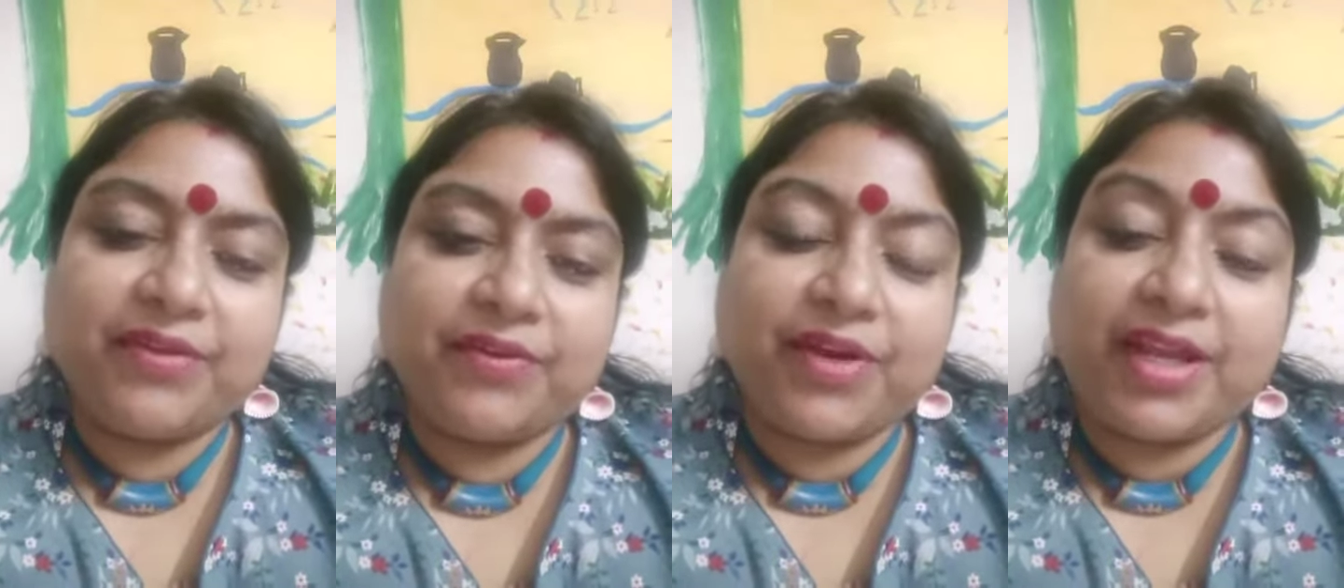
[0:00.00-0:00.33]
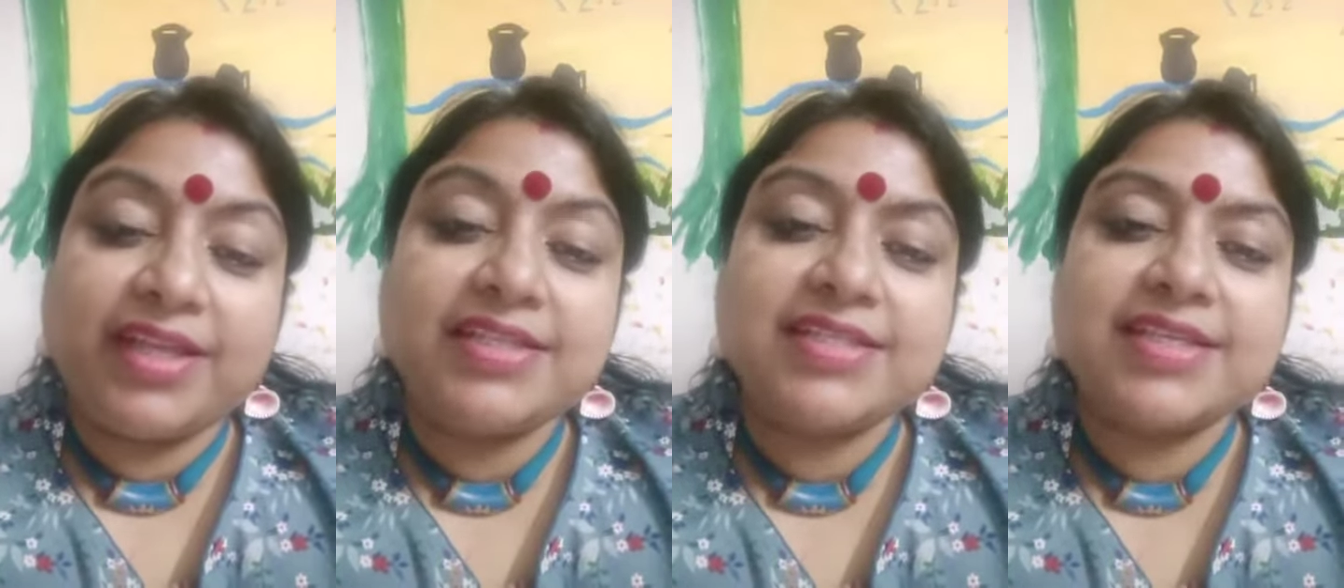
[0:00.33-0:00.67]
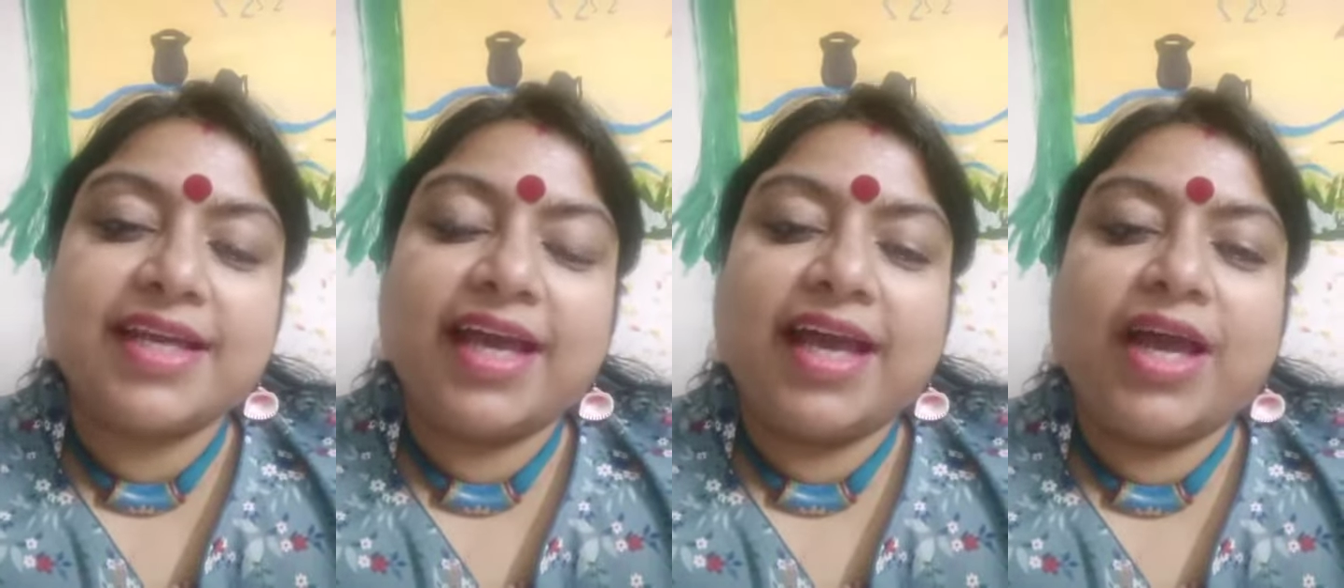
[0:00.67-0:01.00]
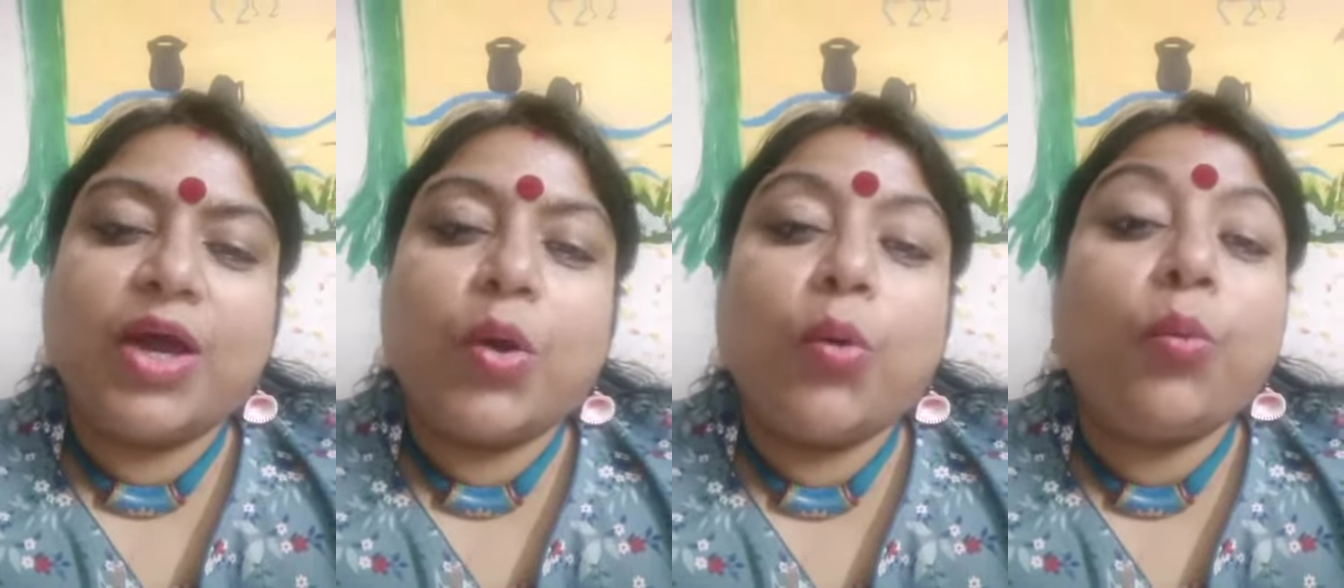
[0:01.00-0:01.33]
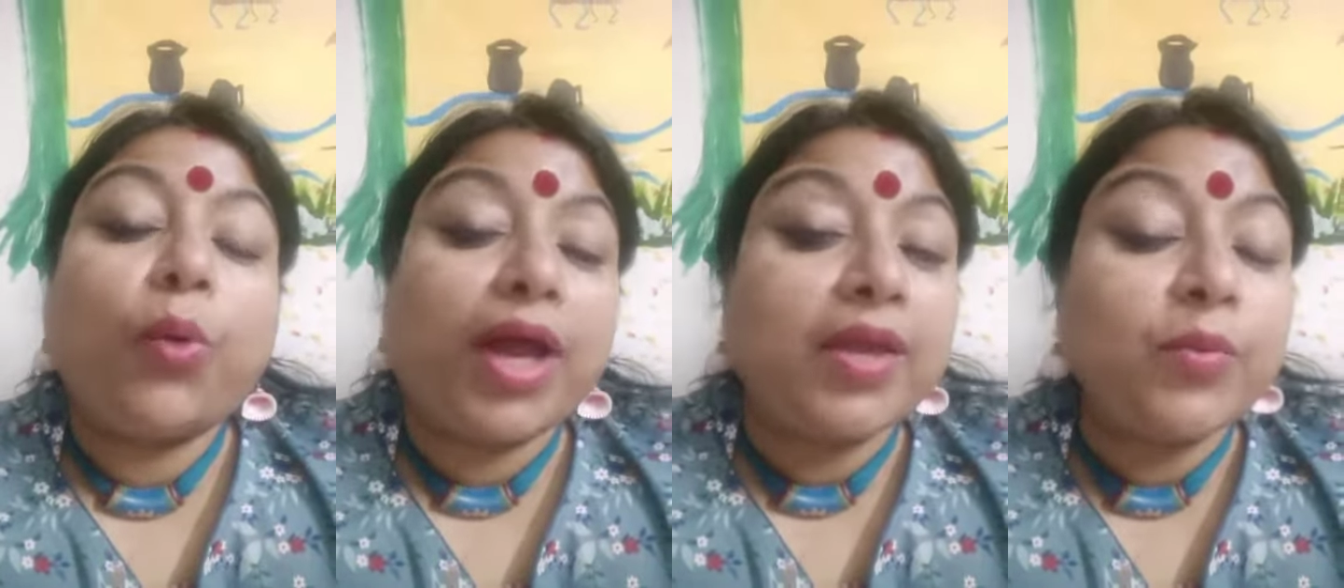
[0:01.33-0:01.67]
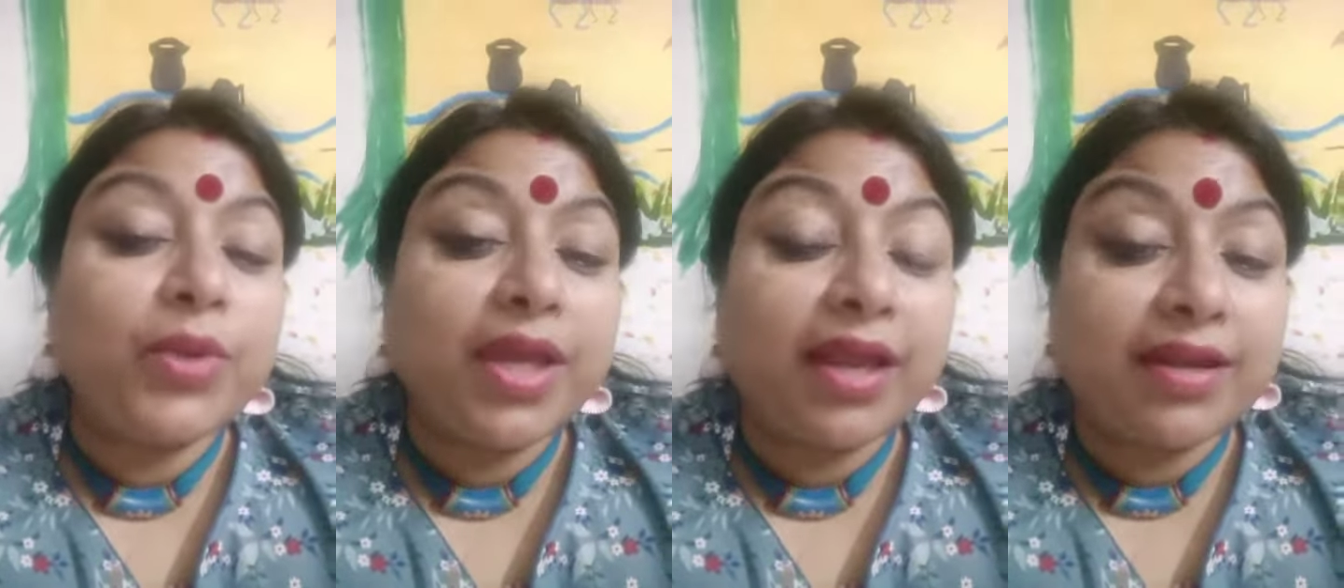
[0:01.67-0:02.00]
right, why
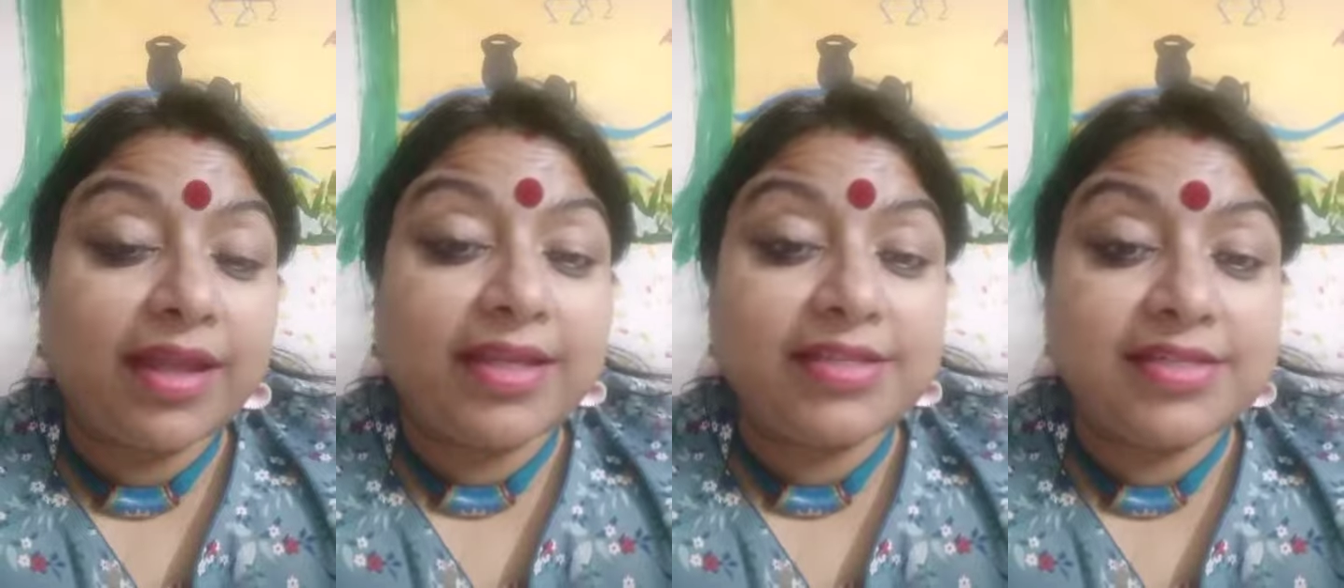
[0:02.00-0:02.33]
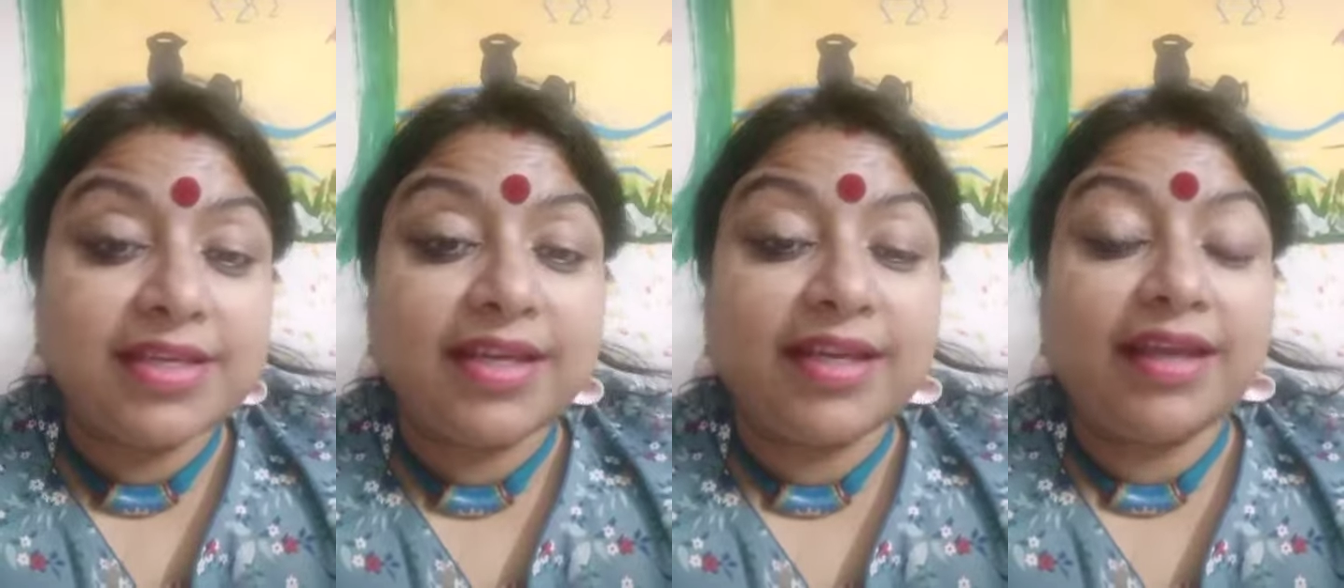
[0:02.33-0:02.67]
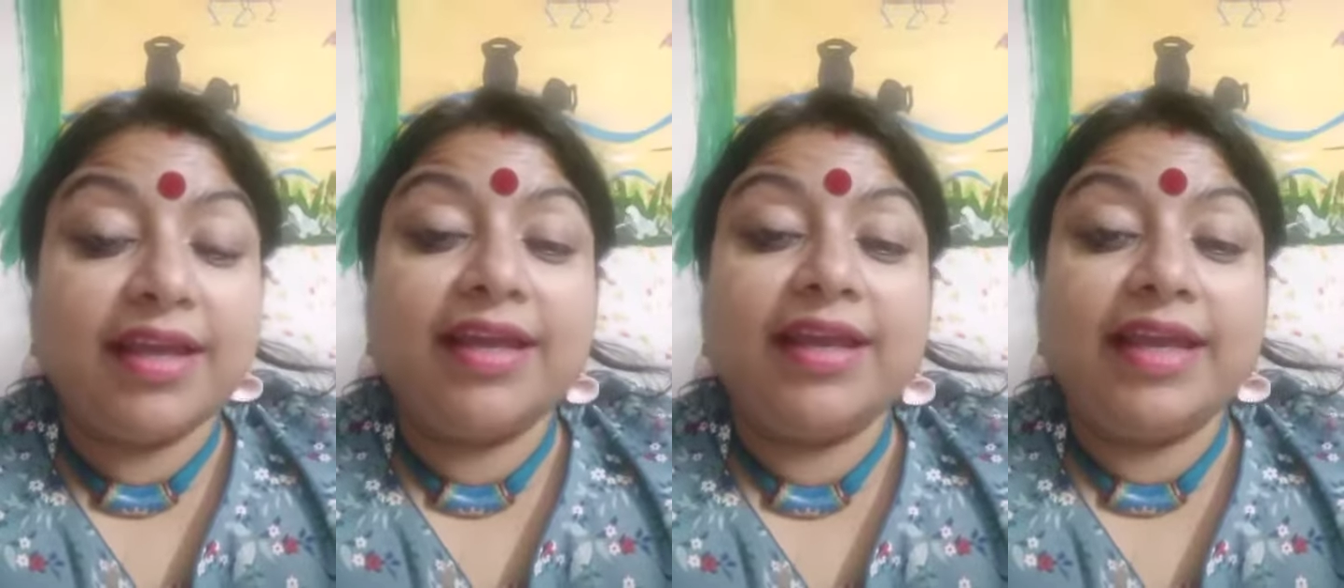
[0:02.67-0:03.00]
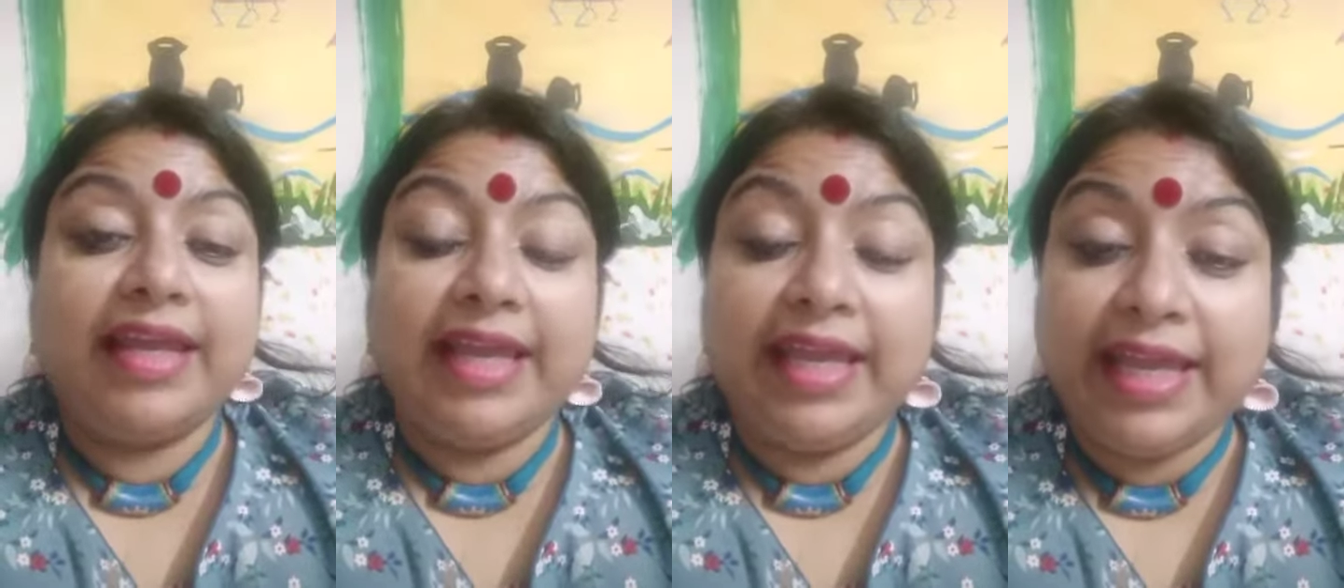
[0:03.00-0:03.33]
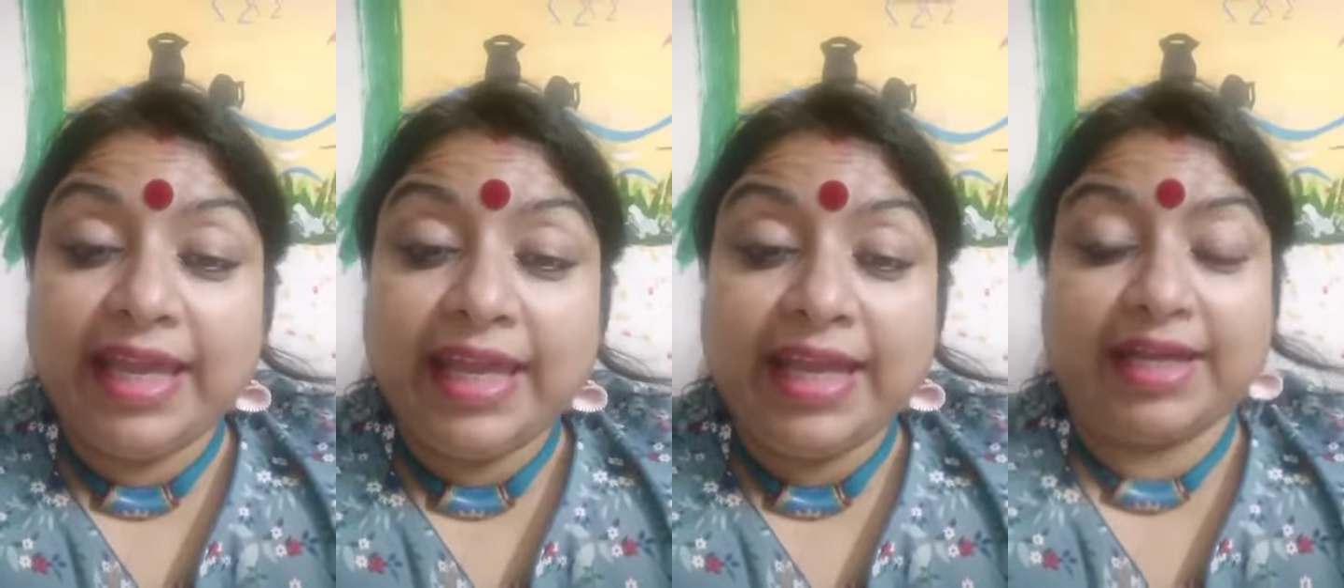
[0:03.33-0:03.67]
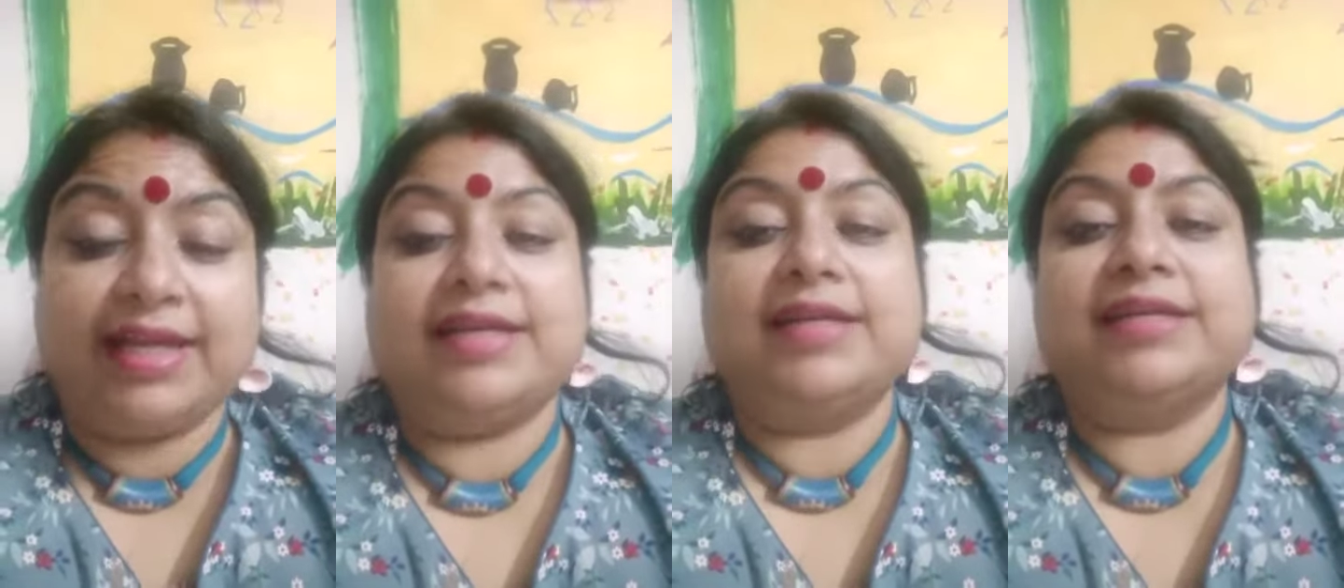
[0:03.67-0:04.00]
we are getting
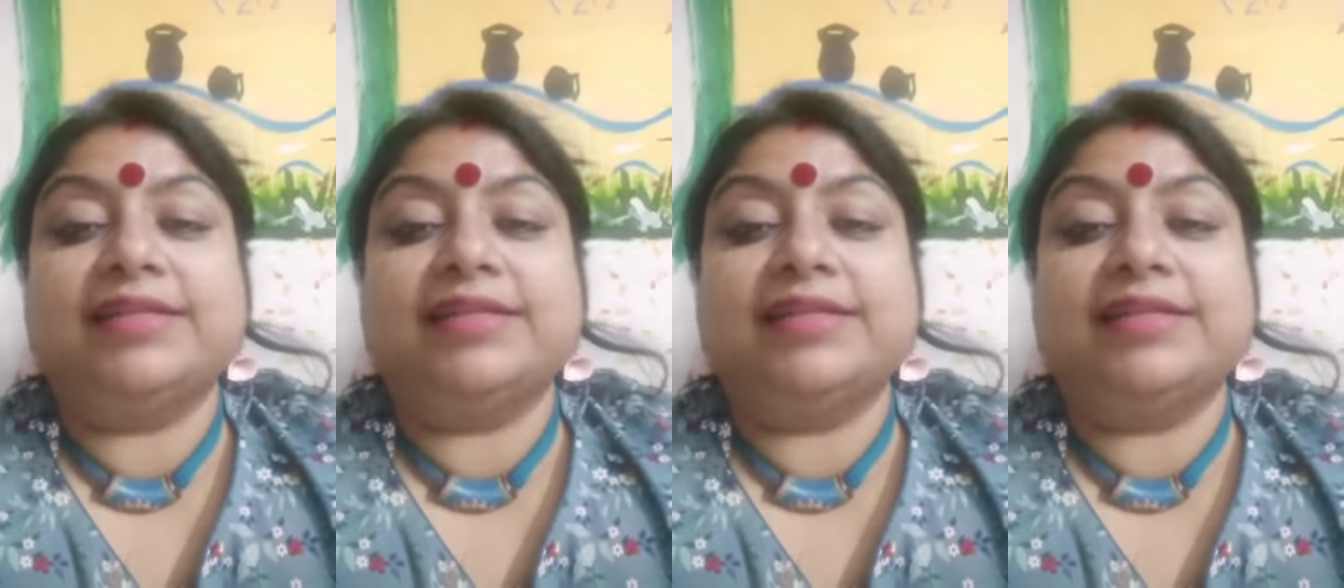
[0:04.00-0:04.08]
ache,